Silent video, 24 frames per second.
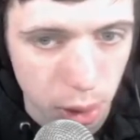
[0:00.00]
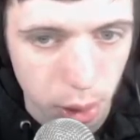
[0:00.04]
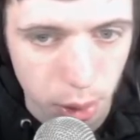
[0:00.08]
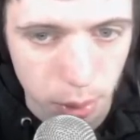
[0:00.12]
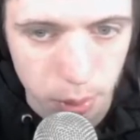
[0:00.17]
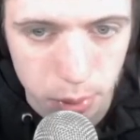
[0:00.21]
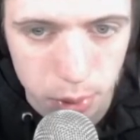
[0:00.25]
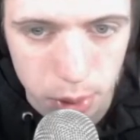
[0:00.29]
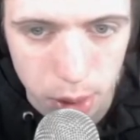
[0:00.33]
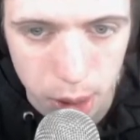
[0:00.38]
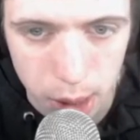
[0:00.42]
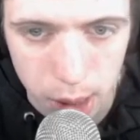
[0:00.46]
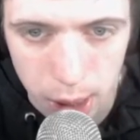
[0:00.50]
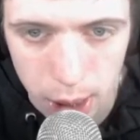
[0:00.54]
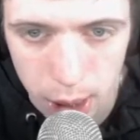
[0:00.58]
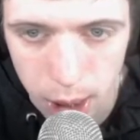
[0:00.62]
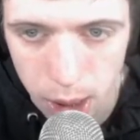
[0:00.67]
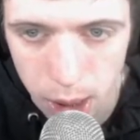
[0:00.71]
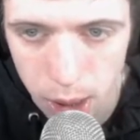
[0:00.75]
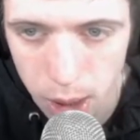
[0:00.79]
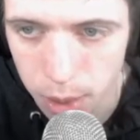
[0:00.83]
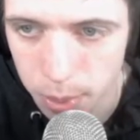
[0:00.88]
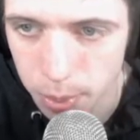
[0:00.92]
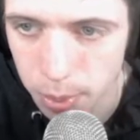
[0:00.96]
of
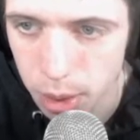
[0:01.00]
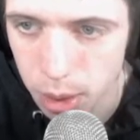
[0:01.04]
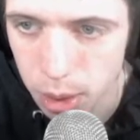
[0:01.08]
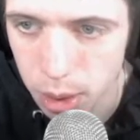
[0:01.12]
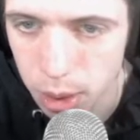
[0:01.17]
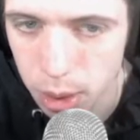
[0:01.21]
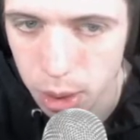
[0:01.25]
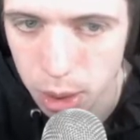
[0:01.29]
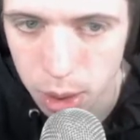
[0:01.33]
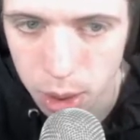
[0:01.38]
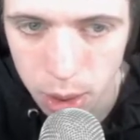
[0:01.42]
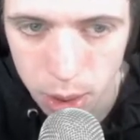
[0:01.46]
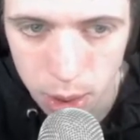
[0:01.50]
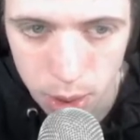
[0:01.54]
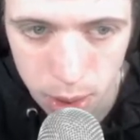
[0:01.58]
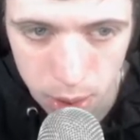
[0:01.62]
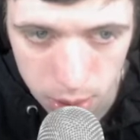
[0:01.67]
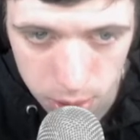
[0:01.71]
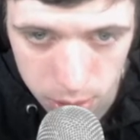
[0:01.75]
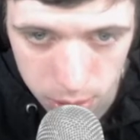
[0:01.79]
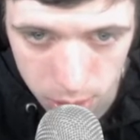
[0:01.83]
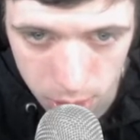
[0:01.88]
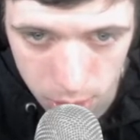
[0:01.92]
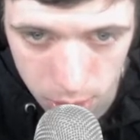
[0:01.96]
them.
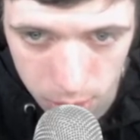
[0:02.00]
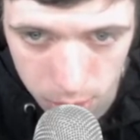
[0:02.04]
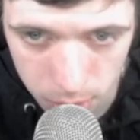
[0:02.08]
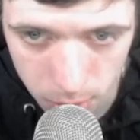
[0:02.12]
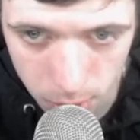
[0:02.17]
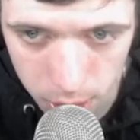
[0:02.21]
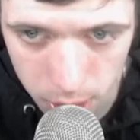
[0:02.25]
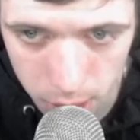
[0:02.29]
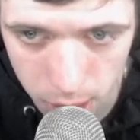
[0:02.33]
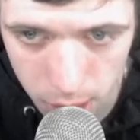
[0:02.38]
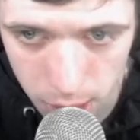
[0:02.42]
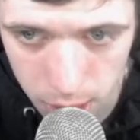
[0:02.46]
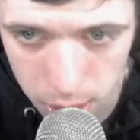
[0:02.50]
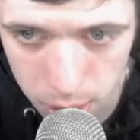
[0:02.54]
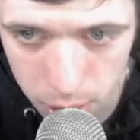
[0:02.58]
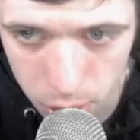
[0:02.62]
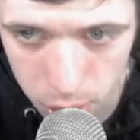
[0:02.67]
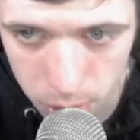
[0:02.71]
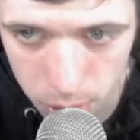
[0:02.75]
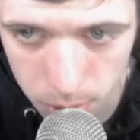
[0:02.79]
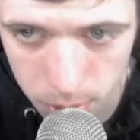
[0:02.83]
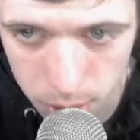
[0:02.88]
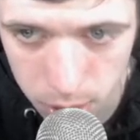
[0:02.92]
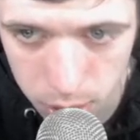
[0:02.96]
The one I
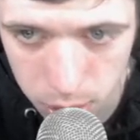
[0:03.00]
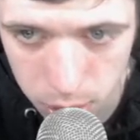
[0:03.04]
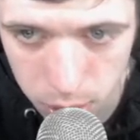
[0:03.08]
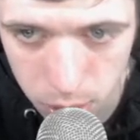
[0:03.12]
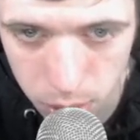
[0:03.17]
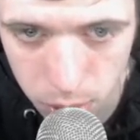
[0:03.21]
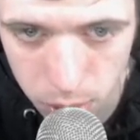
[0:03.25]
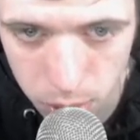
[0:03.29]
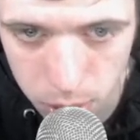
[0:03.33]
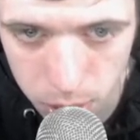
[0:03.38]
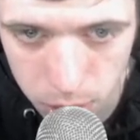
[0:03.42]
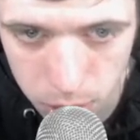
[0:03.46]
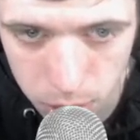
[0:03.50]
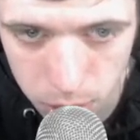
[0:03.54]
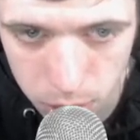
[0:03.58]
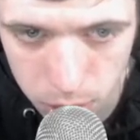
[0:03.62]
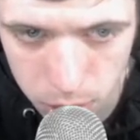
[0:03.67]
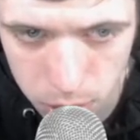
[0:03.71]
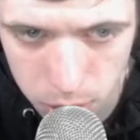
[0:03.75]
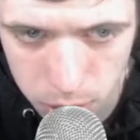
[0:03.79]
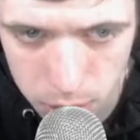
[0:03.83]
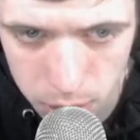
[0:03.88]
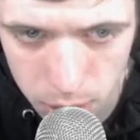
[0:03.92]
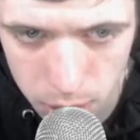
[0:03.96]
normally
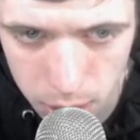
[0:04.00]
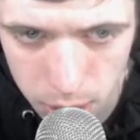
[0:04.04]
use